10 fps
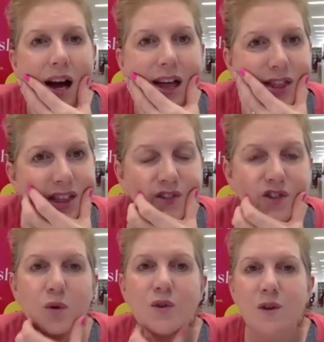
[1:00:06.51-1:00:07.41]
I think
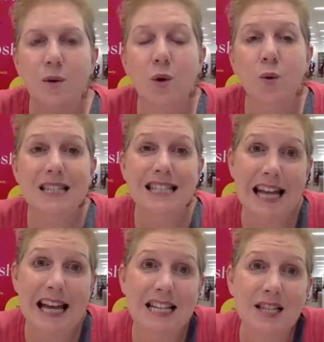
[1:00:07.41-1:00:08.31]
so. So I always
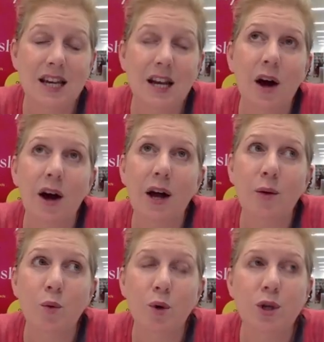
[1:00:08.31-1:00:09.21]
said that I
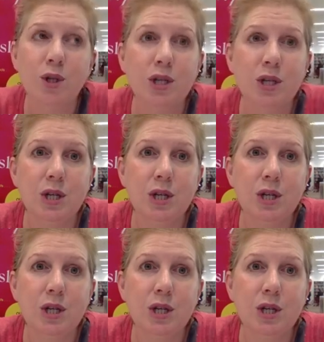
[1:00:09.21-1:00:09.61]
would